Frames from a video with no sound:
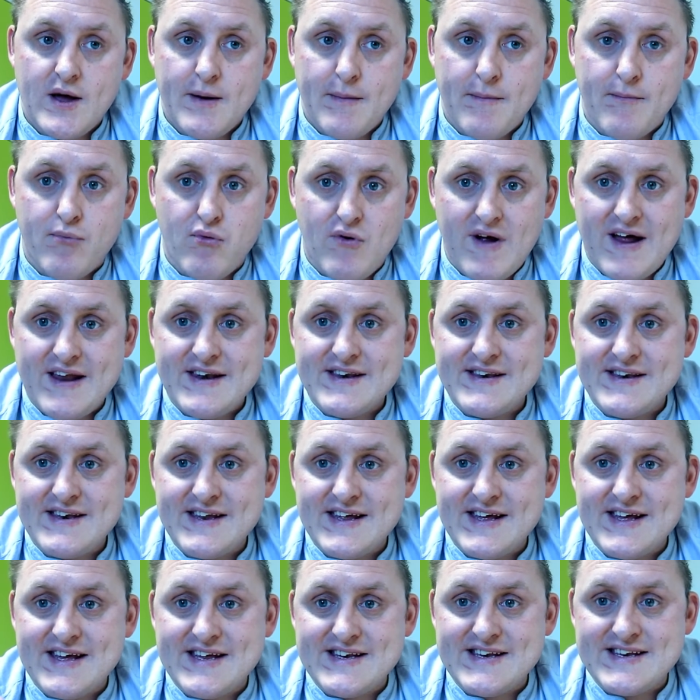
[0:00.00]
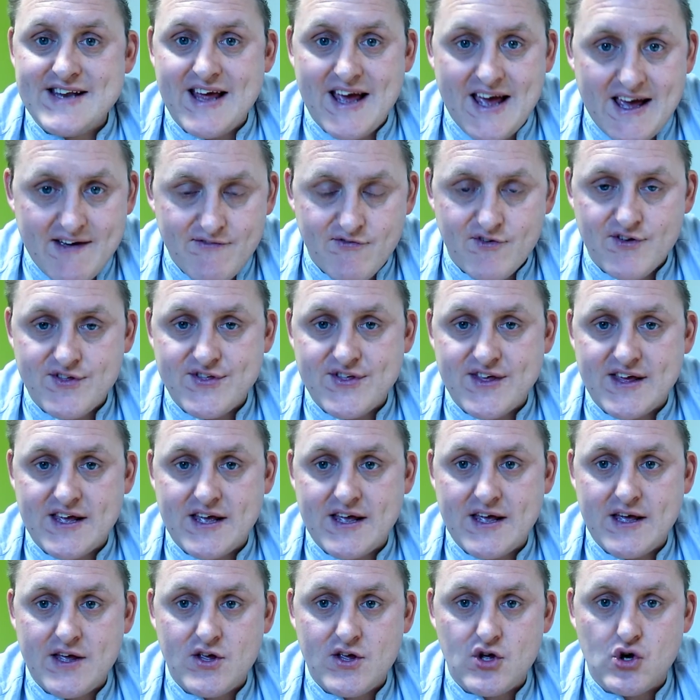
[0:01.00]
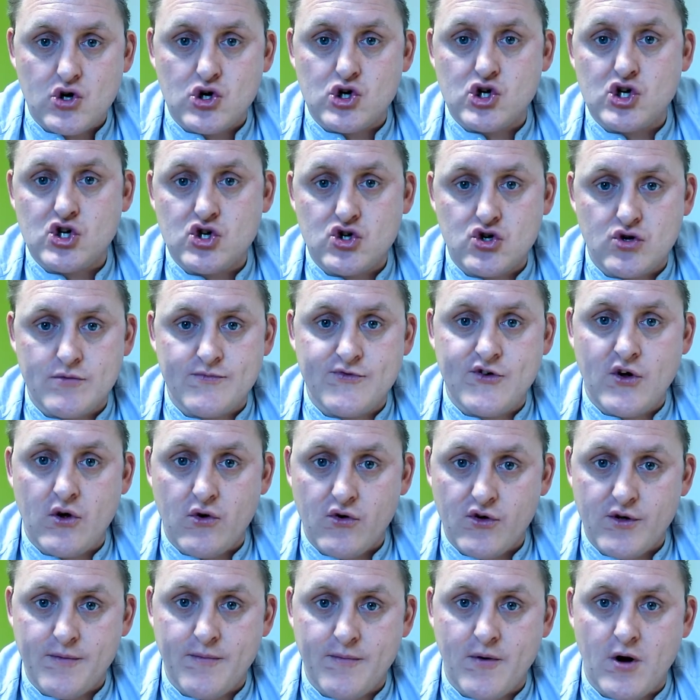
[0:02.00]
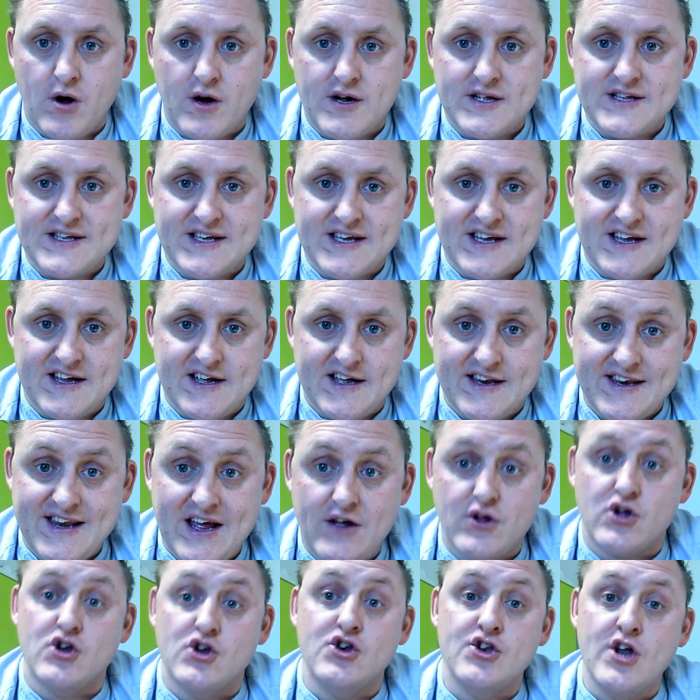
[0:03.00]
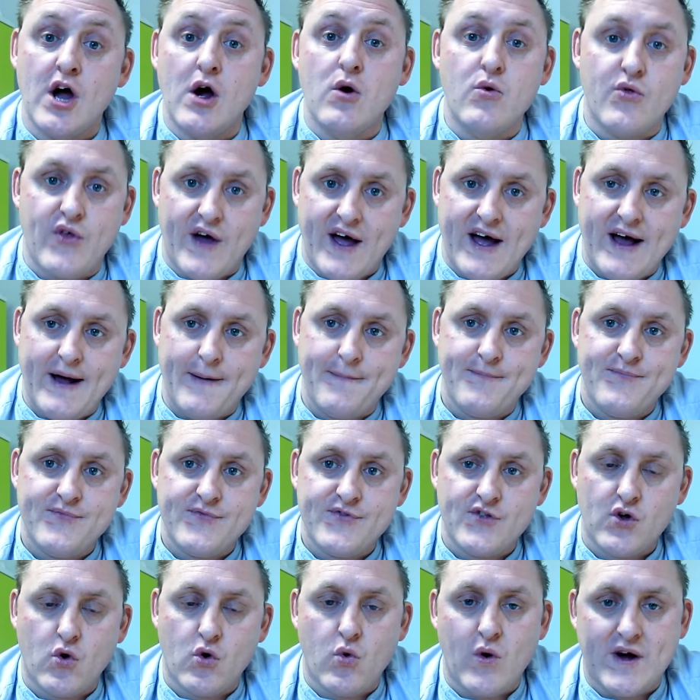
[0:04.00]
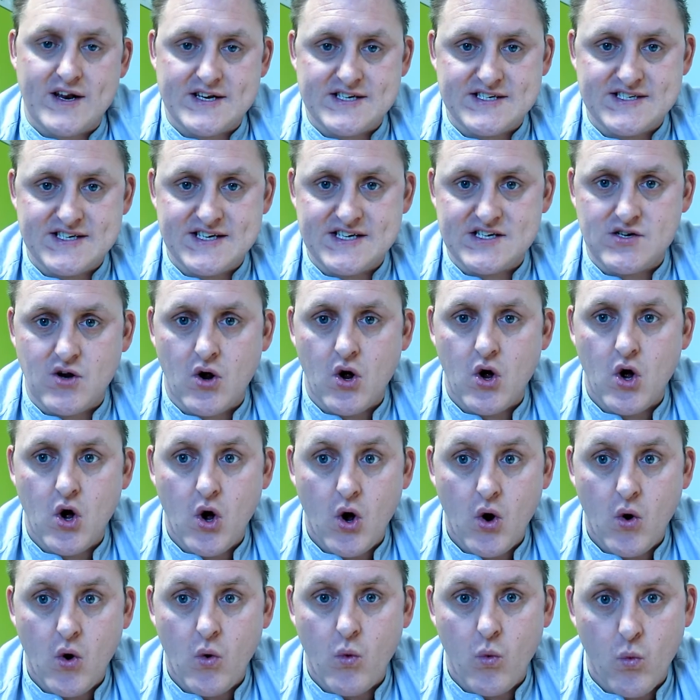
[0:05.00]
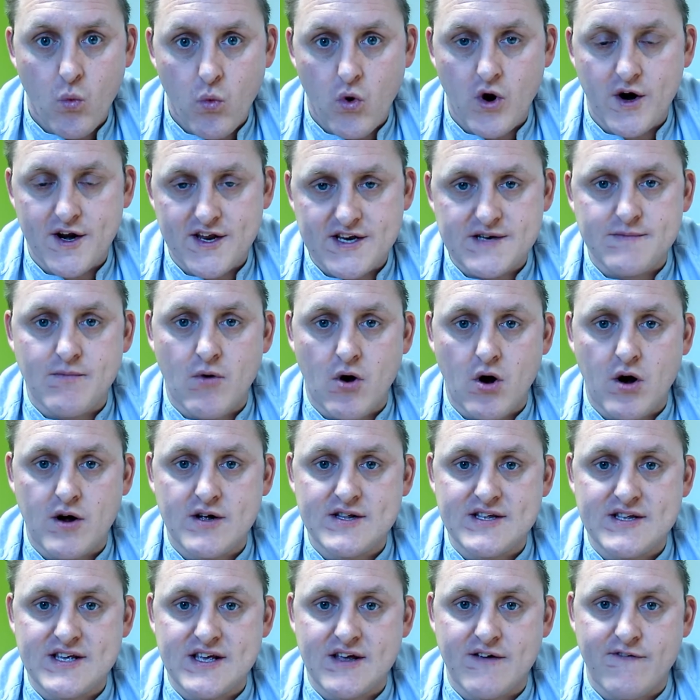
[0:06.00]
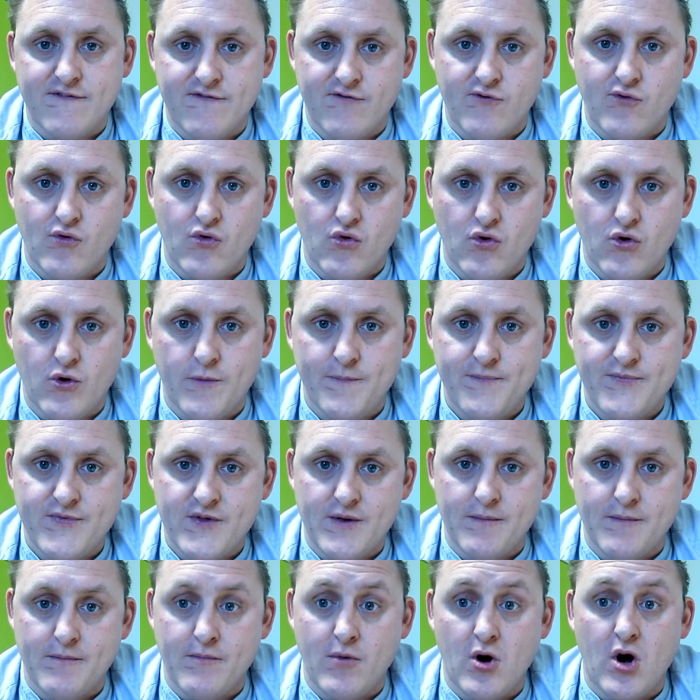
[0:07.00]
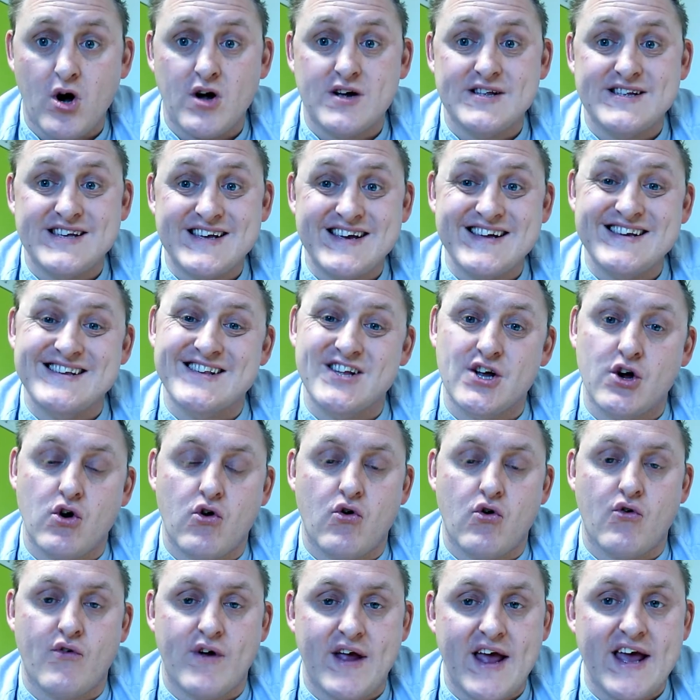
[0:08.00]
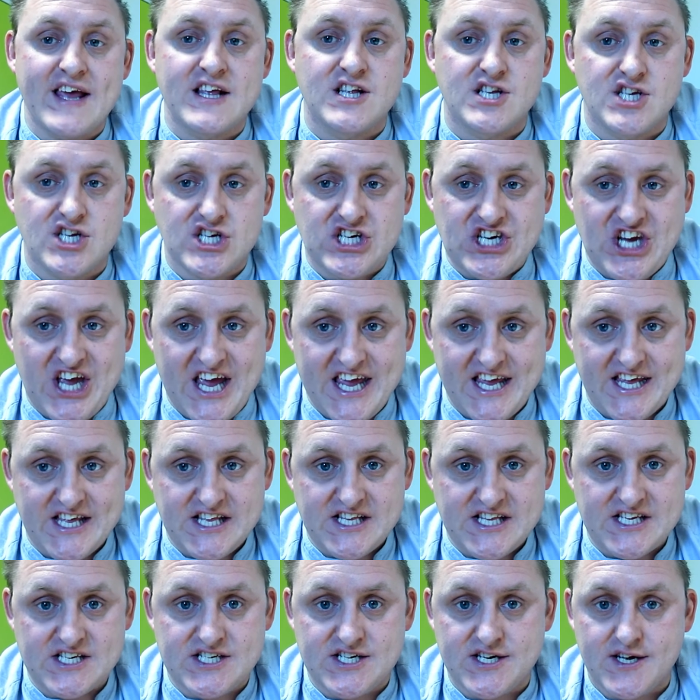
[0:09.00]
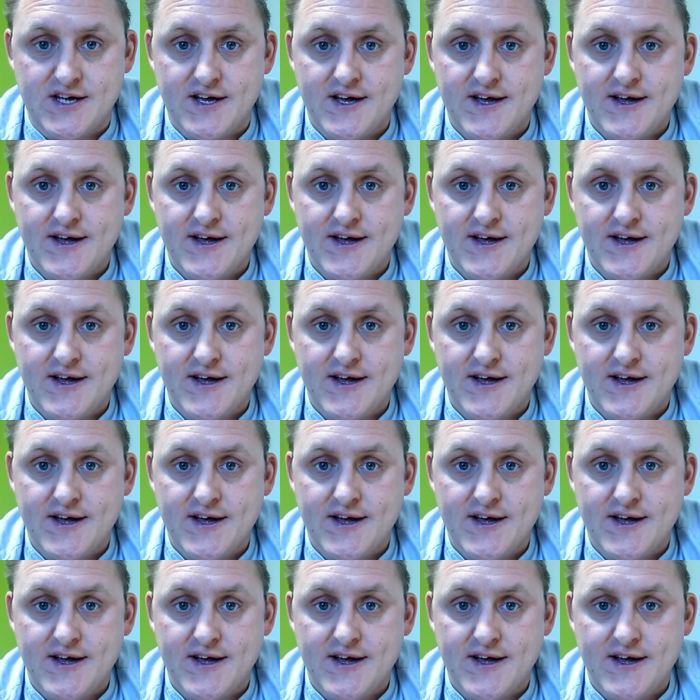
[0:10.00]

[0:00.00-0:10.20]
brand is everything. You're sum total in marketing. Now you know that, the question is, what is marketing for? Marketing is to create change.